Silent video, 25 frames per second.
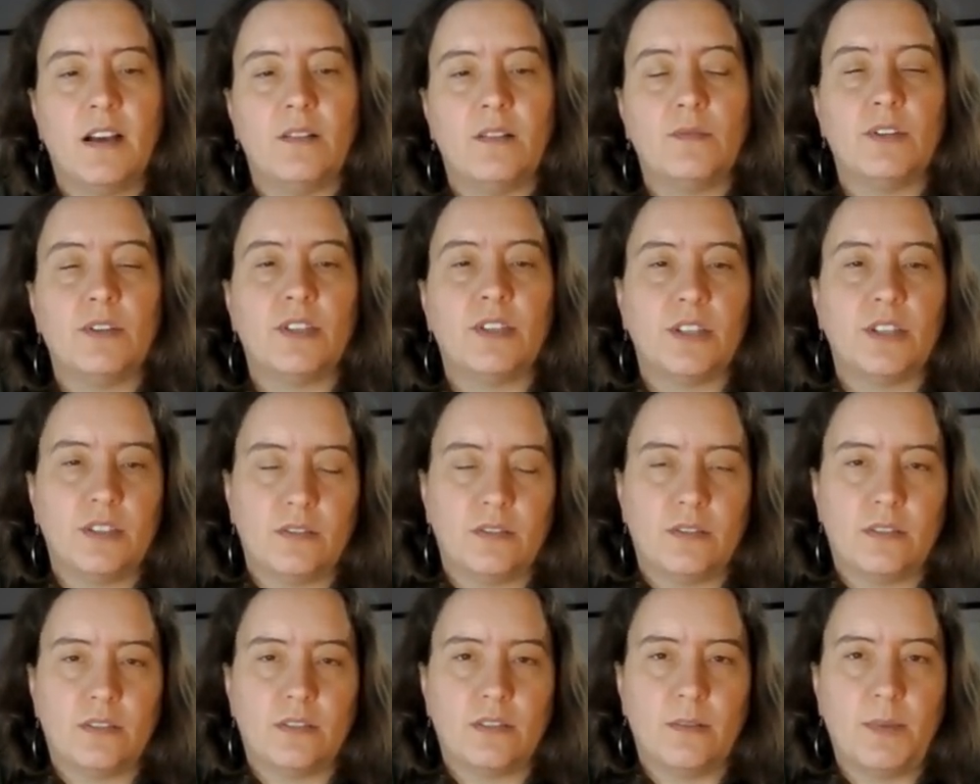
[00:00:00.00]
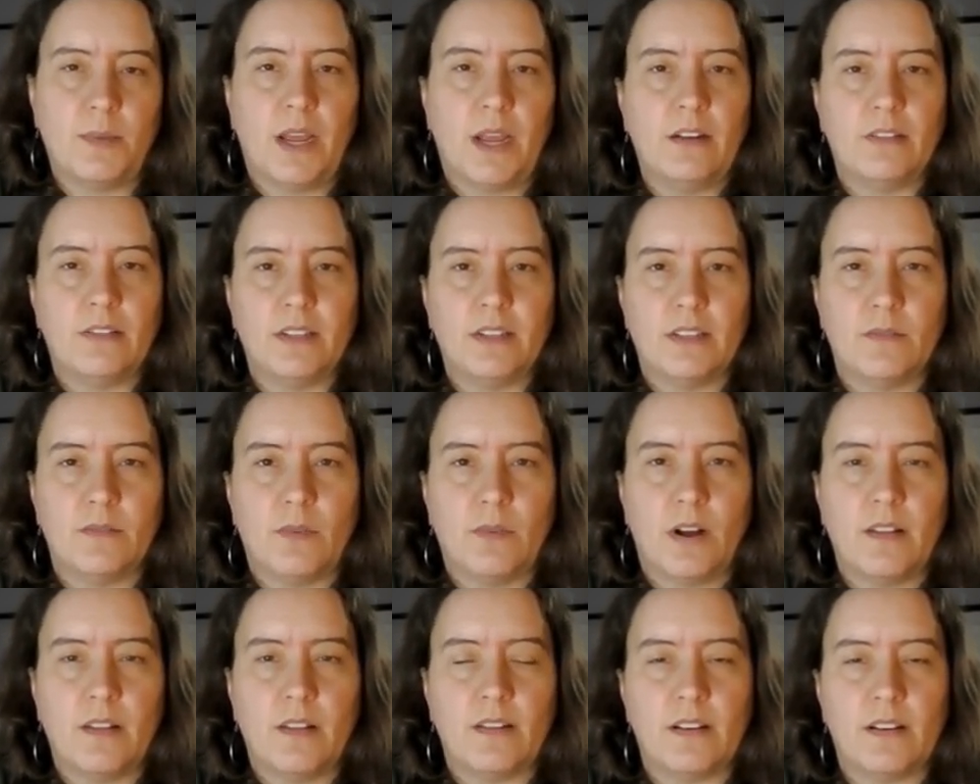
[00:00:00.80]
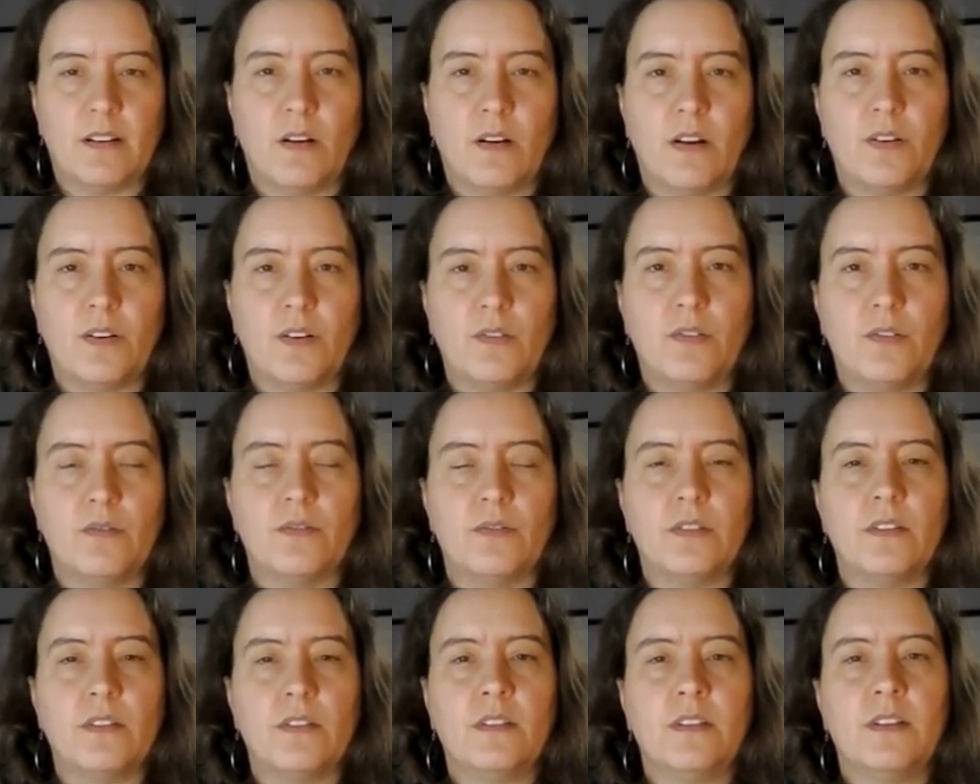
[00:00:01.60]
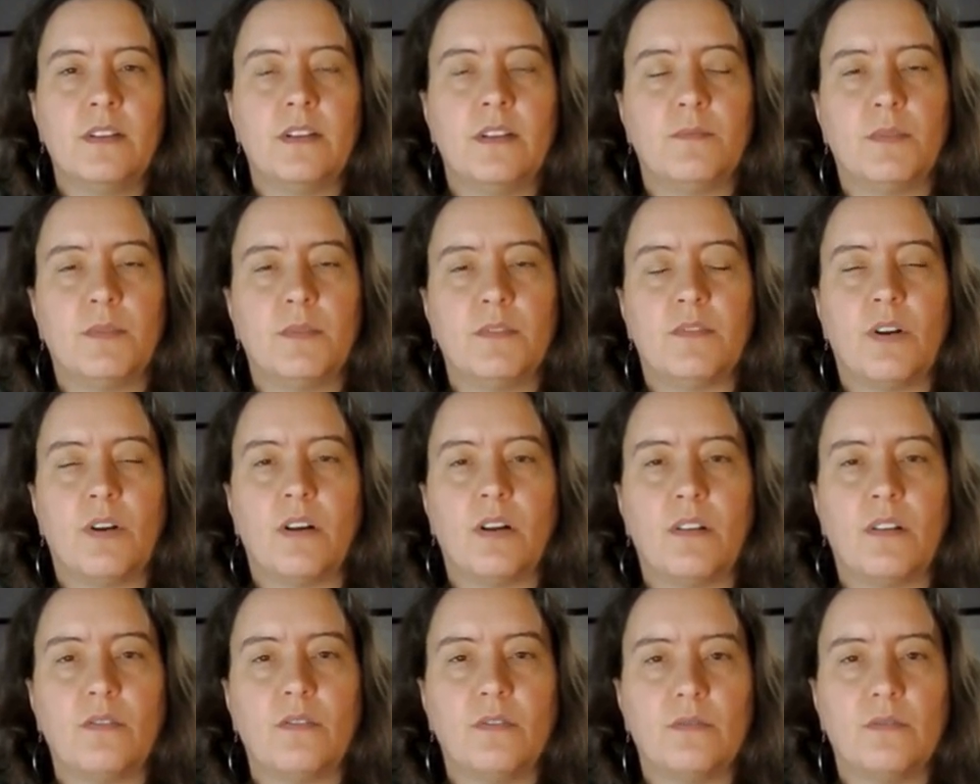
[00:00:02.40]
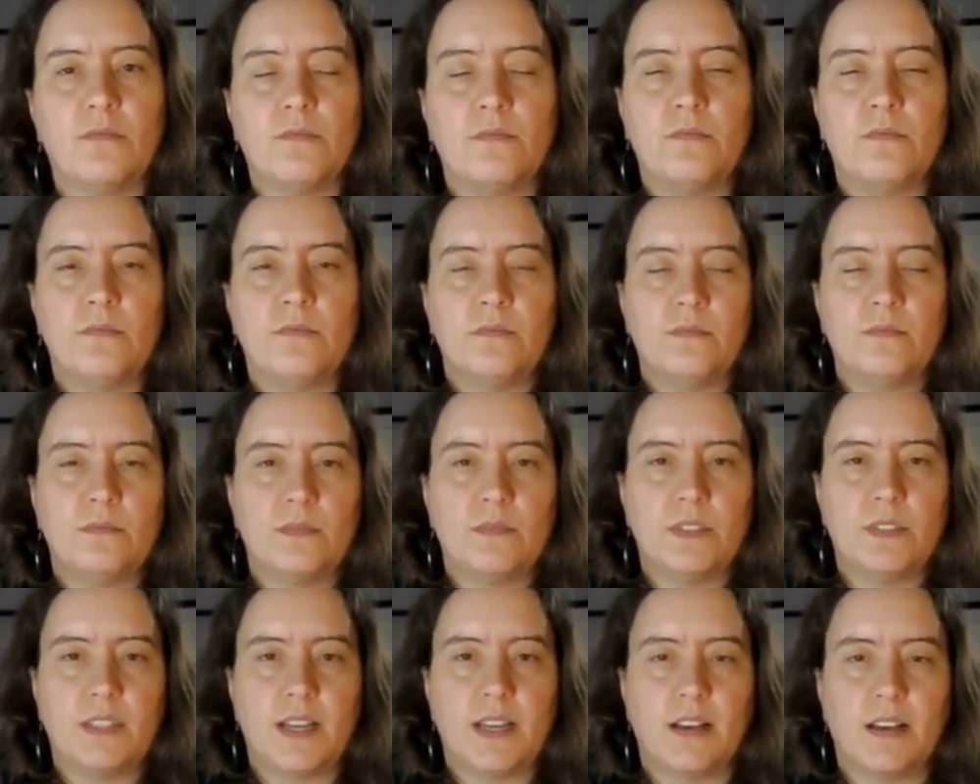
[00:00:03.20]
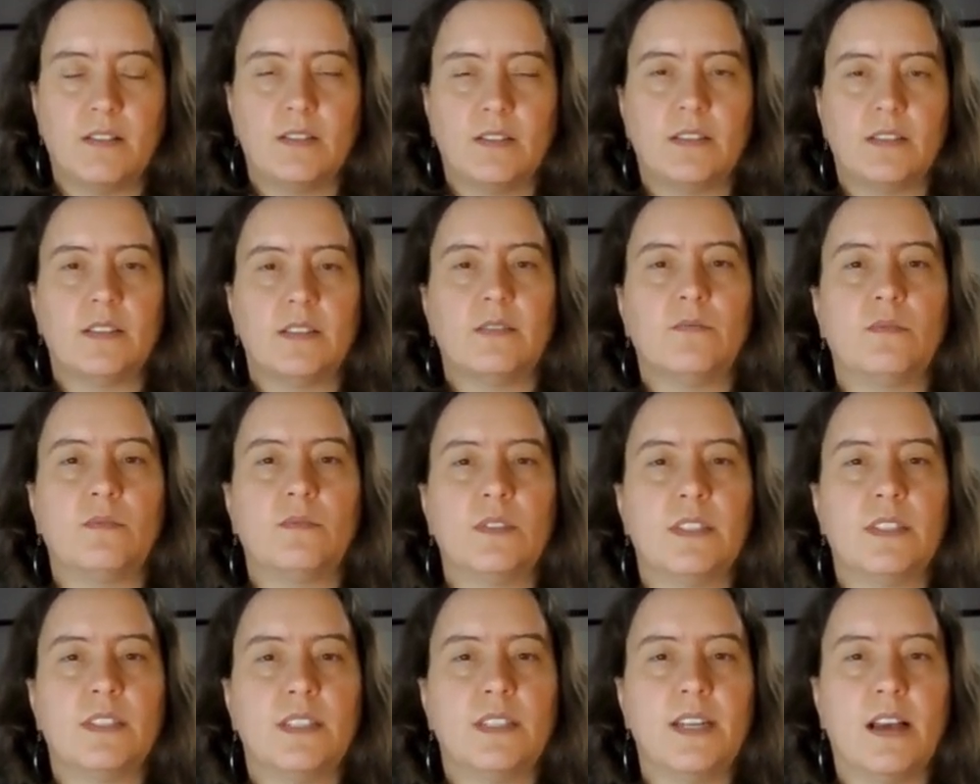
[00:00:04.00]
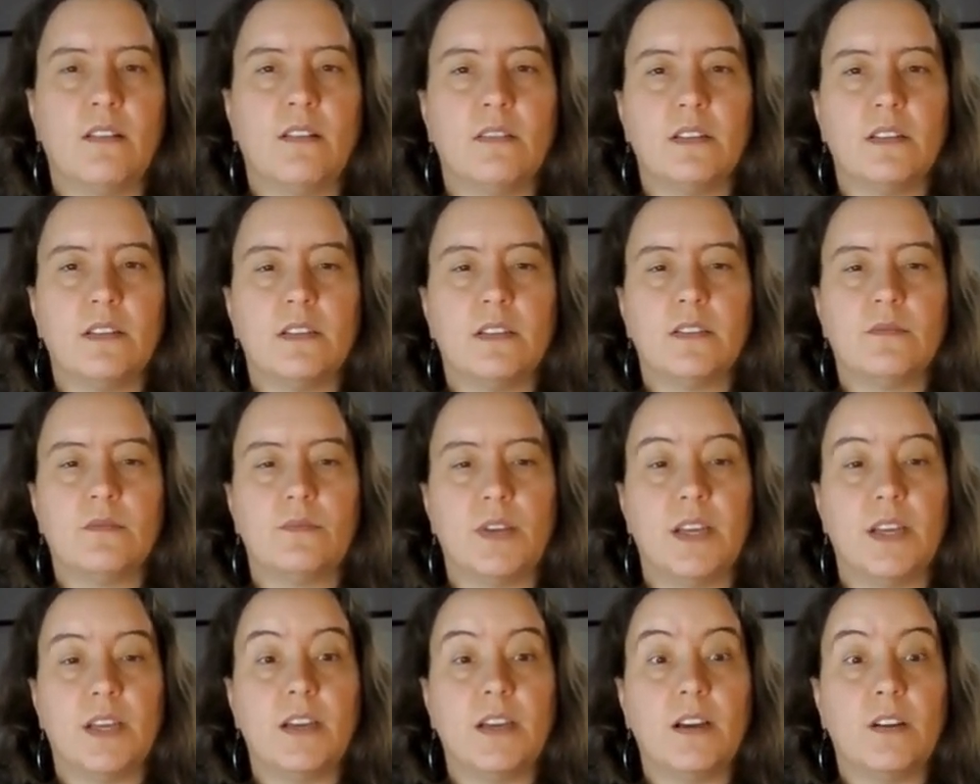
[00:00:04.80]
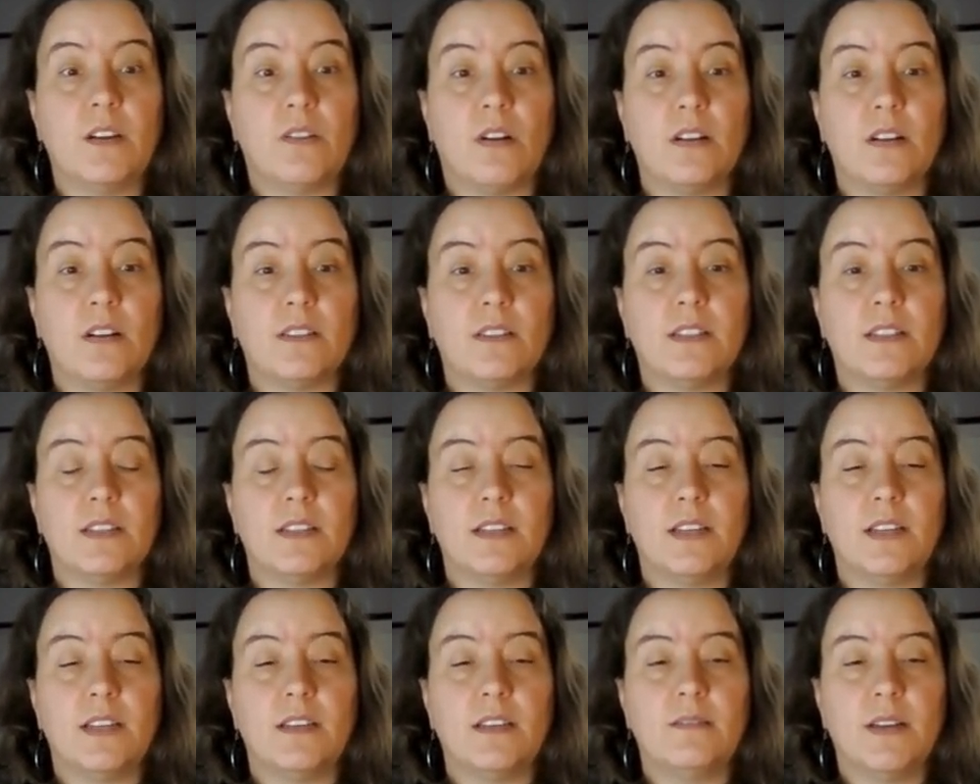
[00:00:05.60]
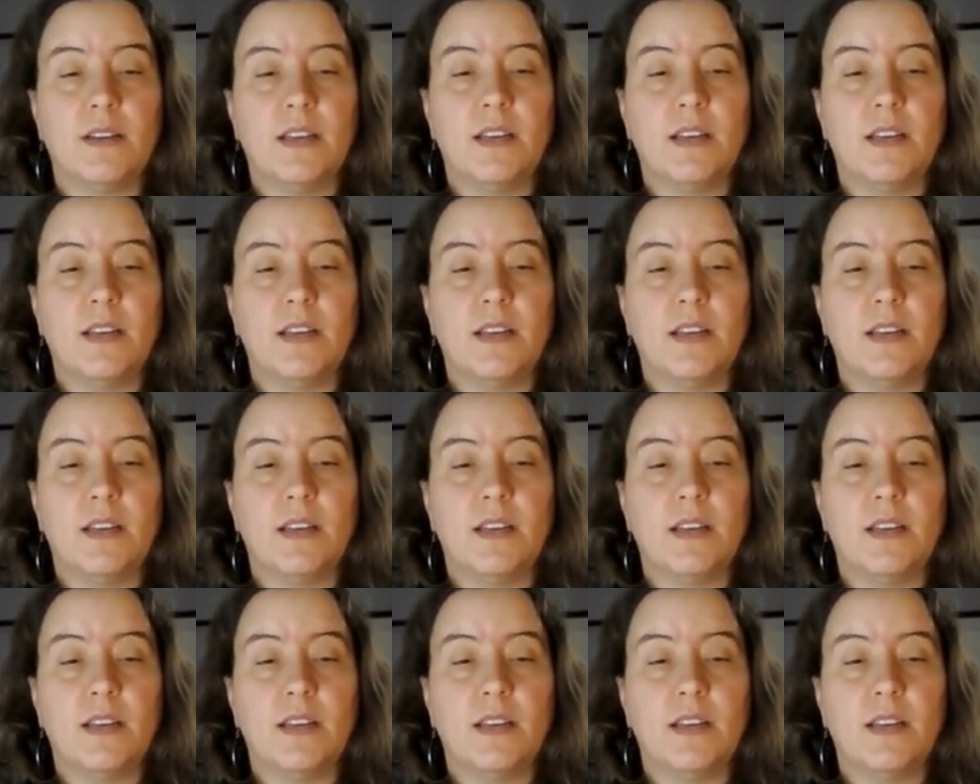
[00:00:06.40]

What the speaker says: which is the main reason why the number of condo sales was down this week across the city.